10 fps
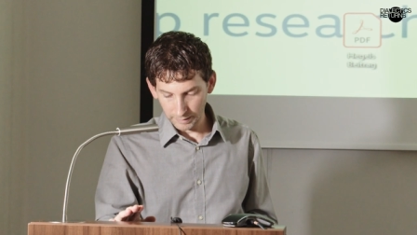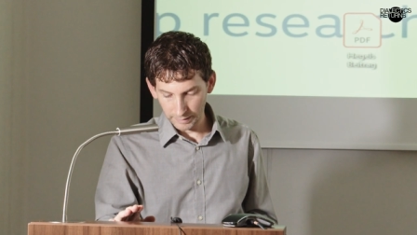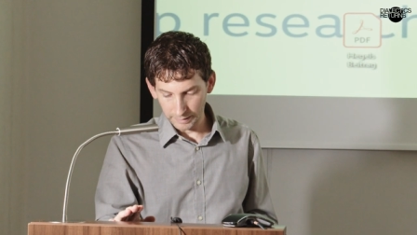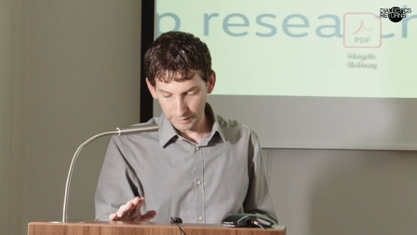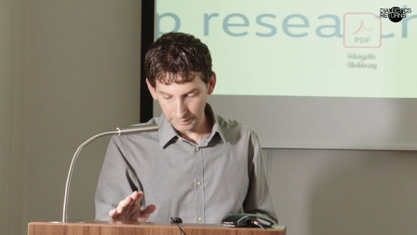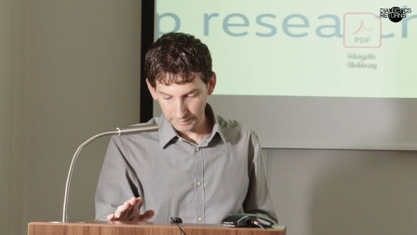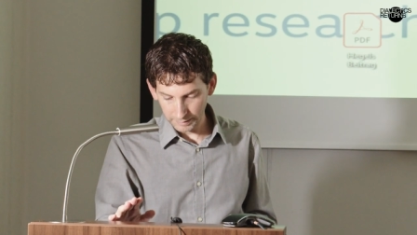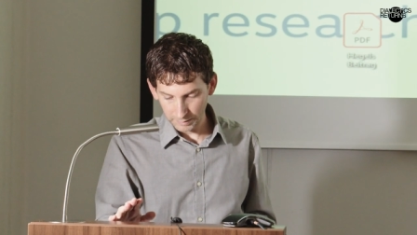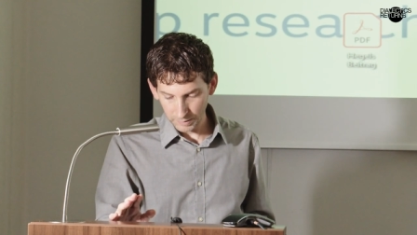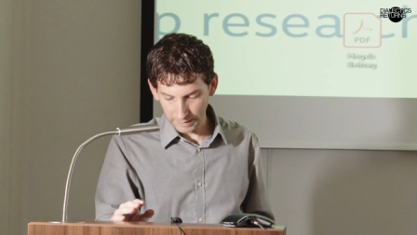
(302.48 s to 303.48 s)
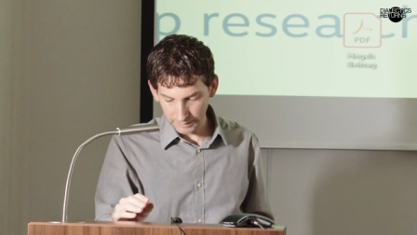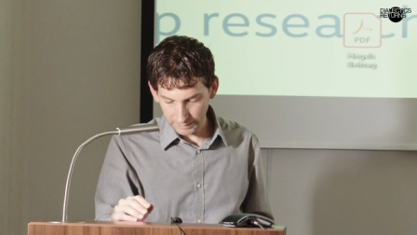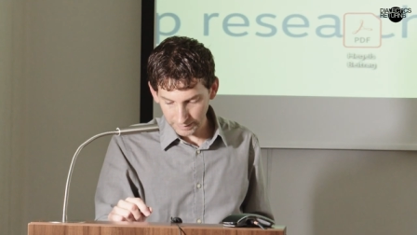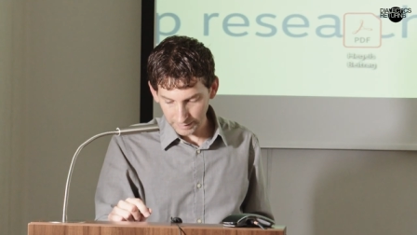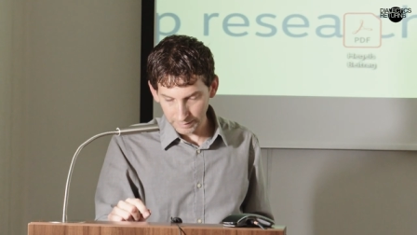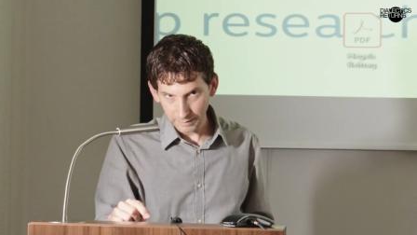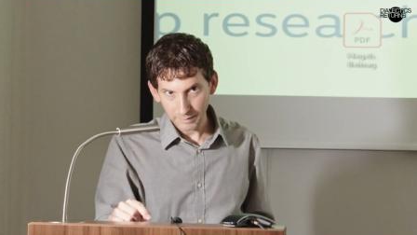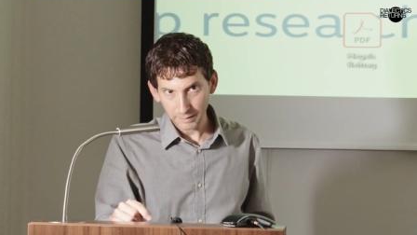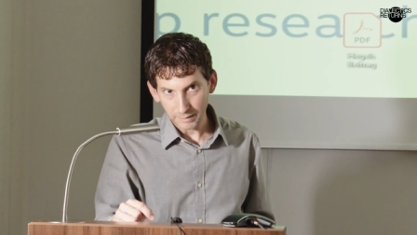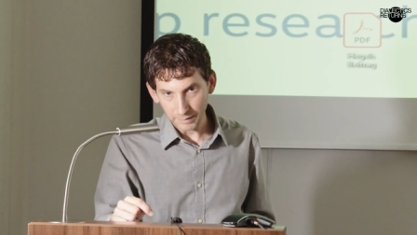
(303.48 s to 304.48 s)
And in a sense, we can see
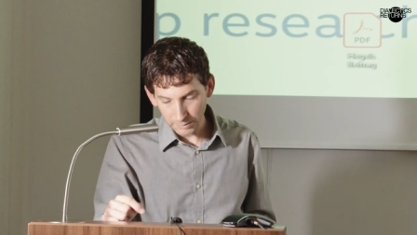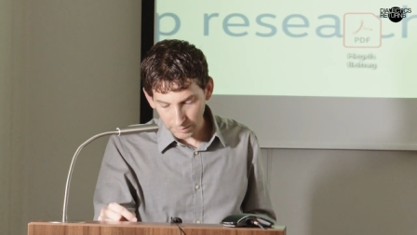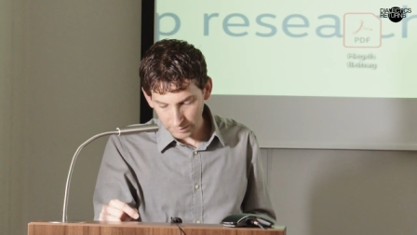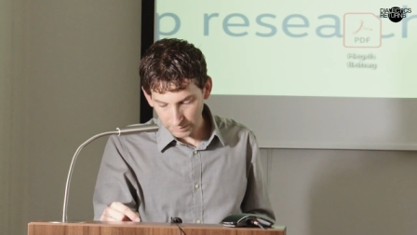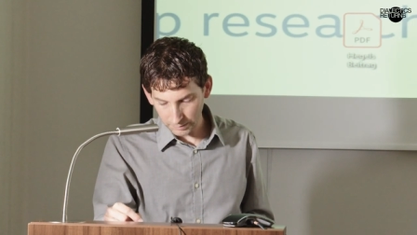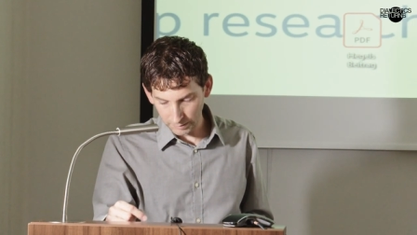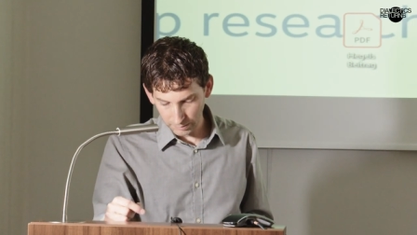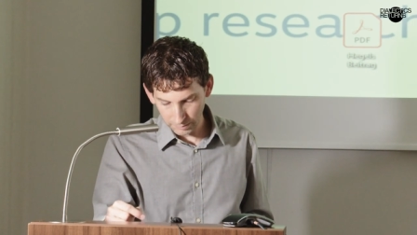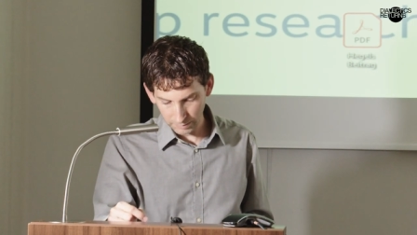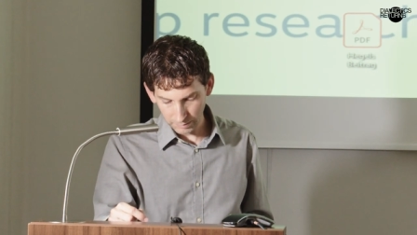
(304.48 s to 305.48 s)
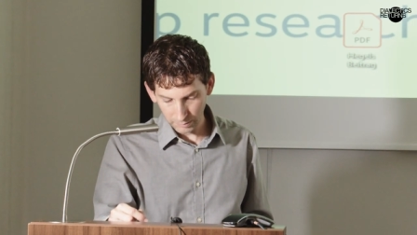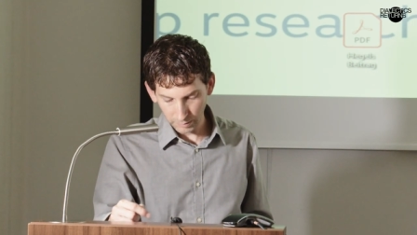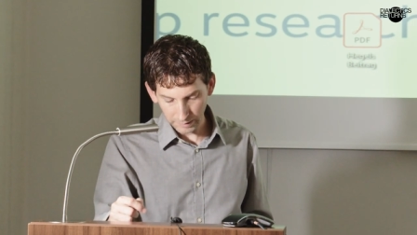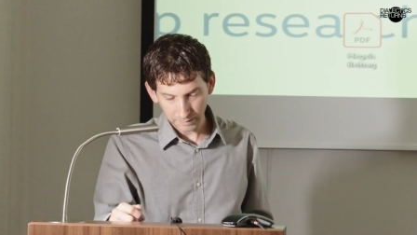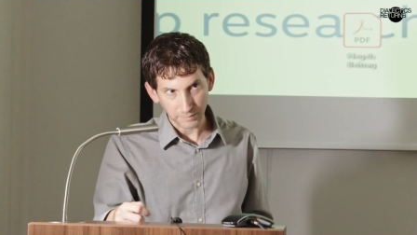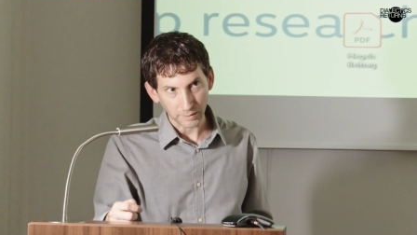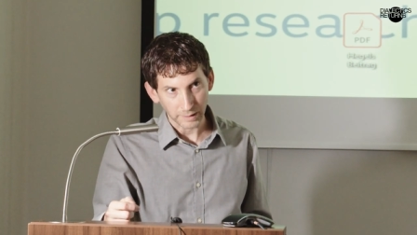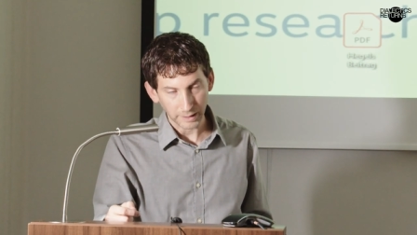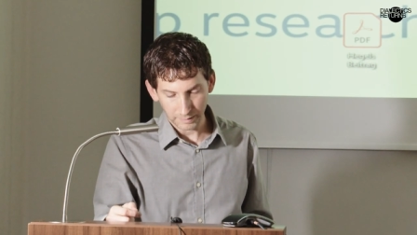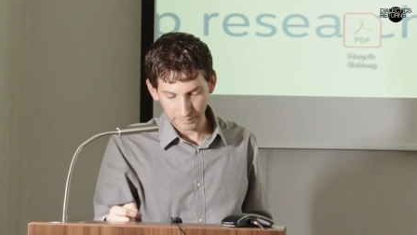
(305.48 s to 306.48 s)
Adorno's own quest for a
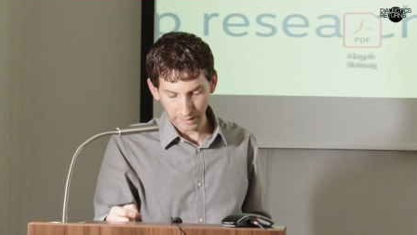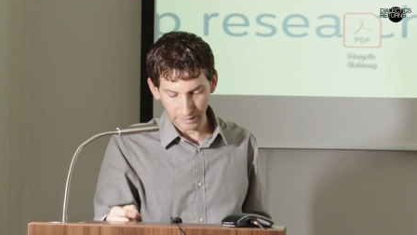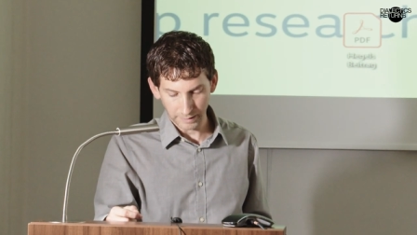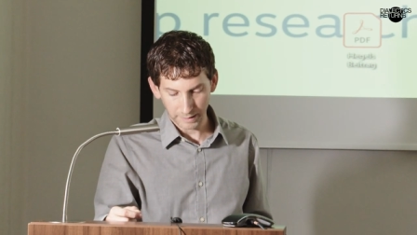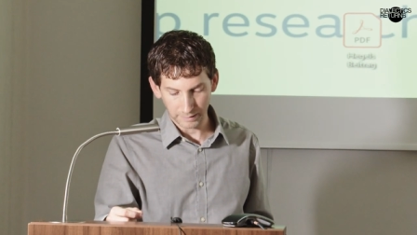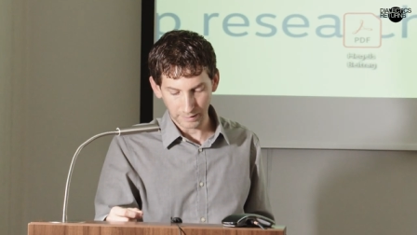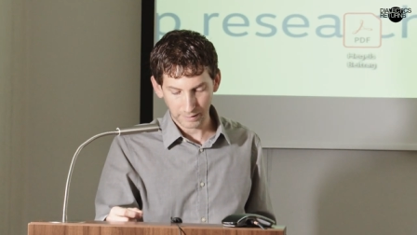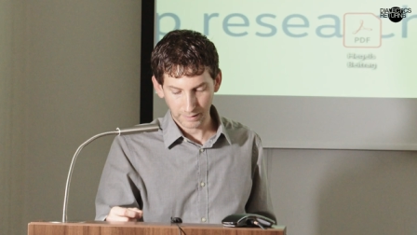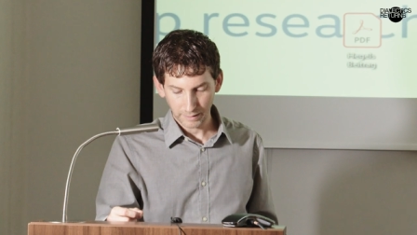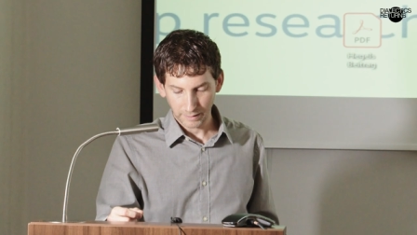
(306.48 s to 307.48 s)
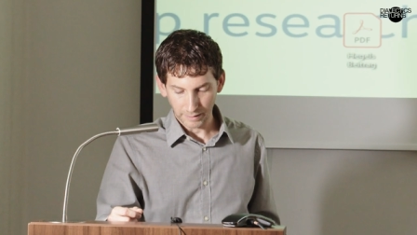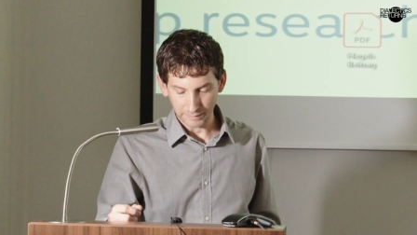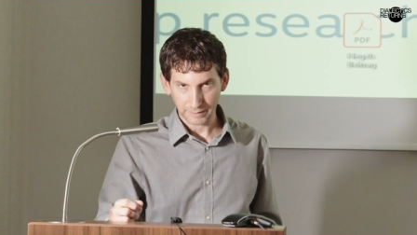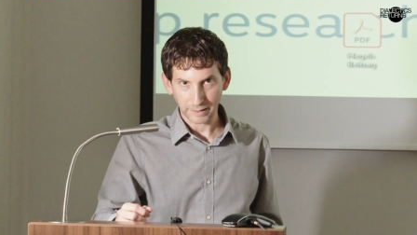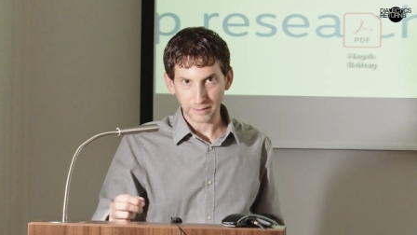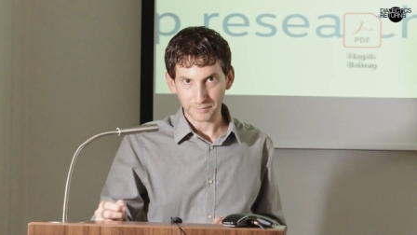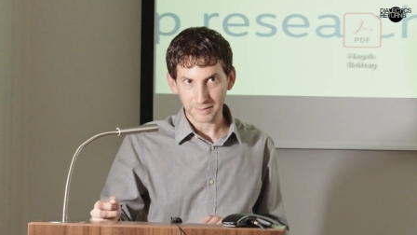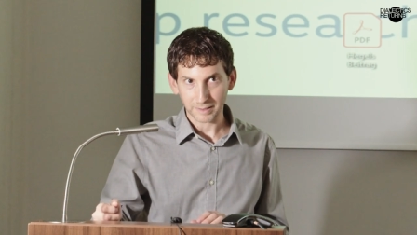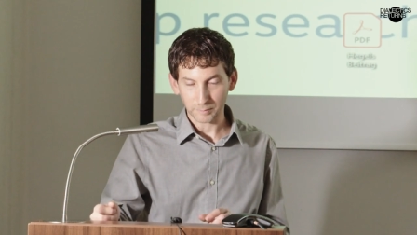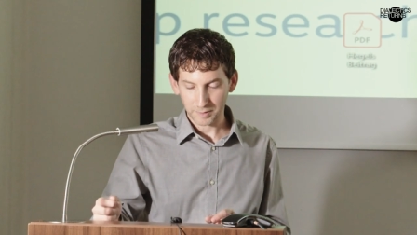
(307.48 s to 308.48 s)
negative dialectic as a kind of
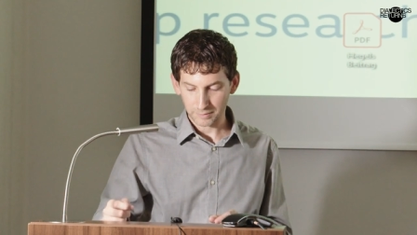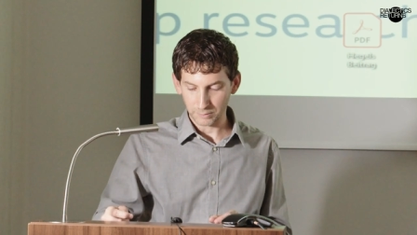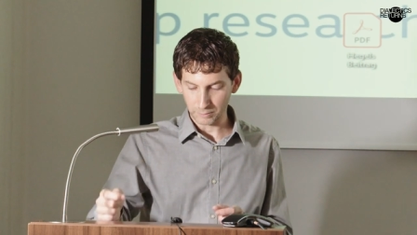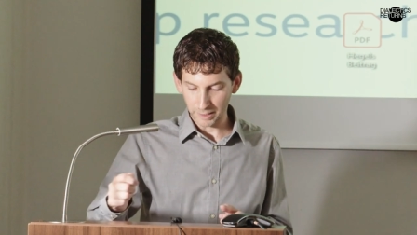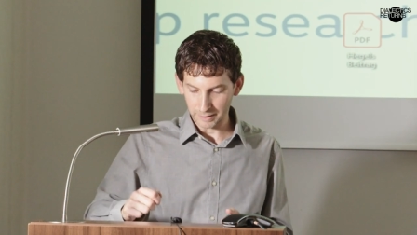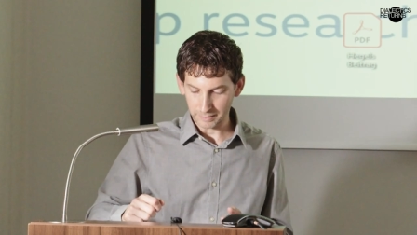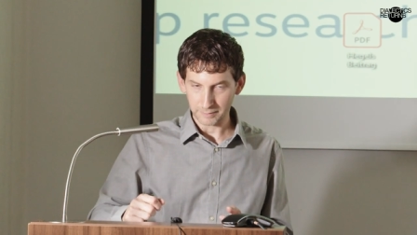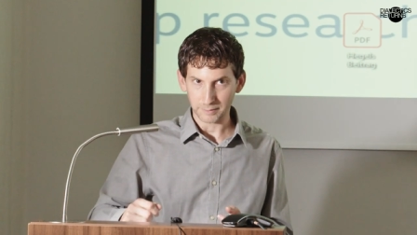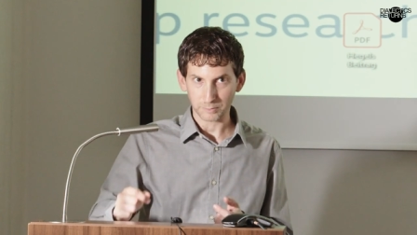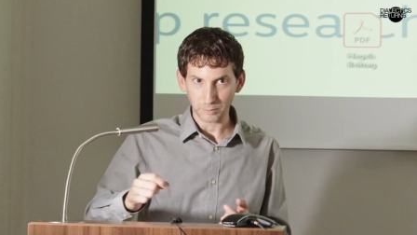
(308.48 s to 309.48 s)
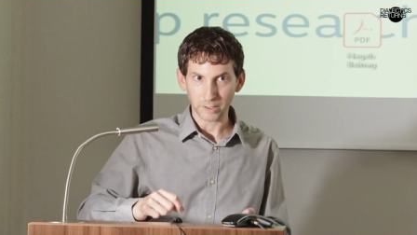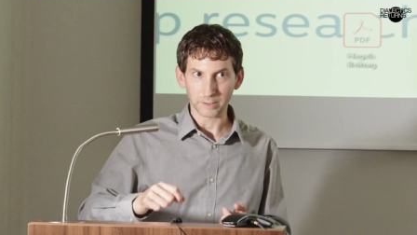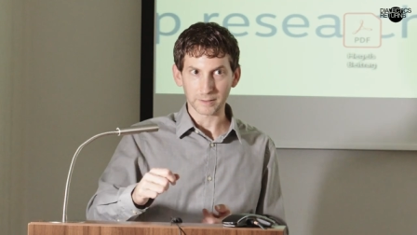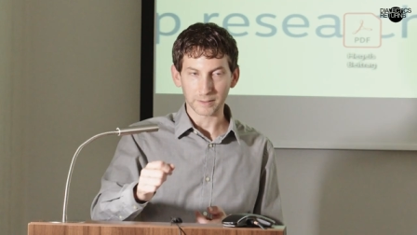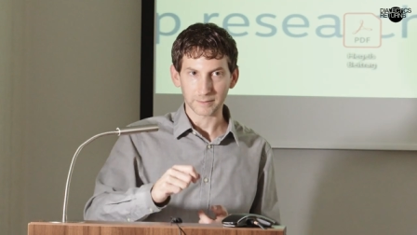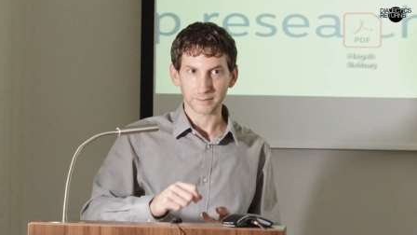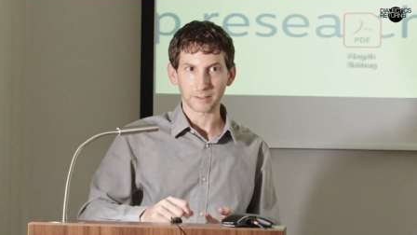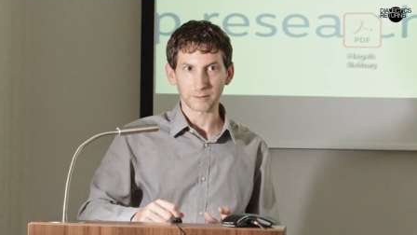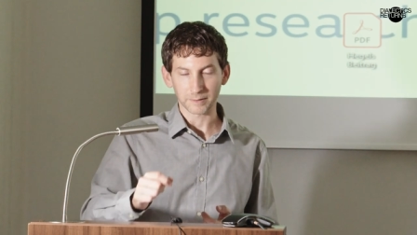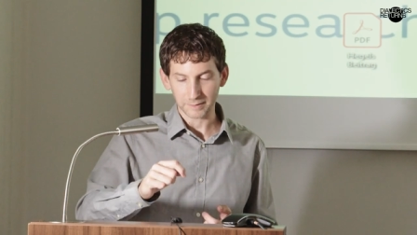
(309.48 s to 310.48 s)
attempt to right this wrong that he
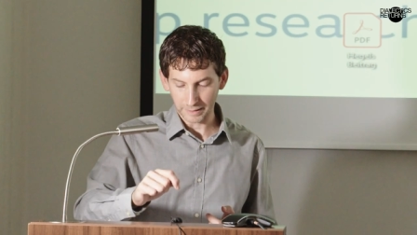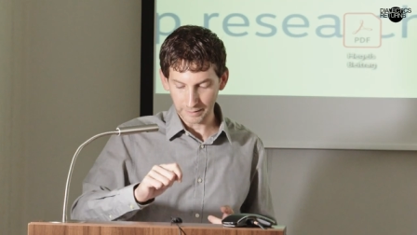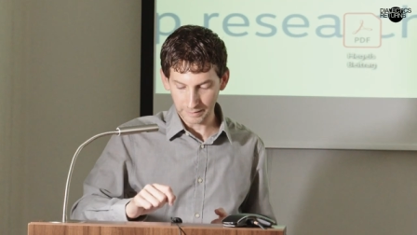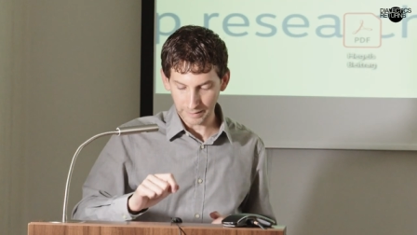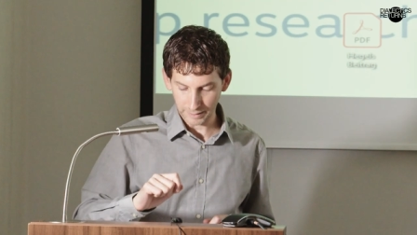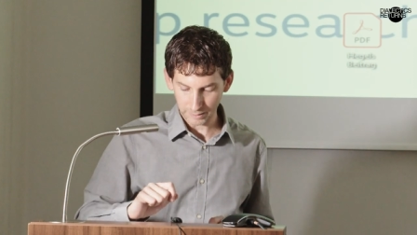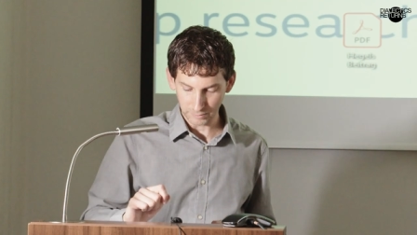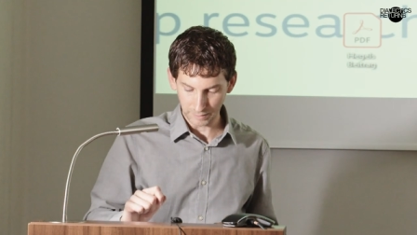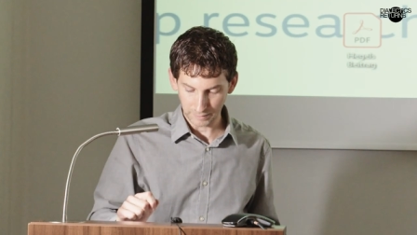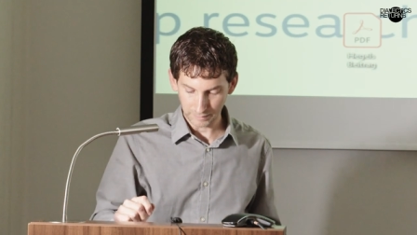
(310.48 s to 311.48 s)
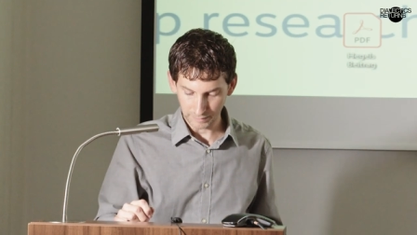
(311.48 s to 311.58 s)
saw, this inadequate,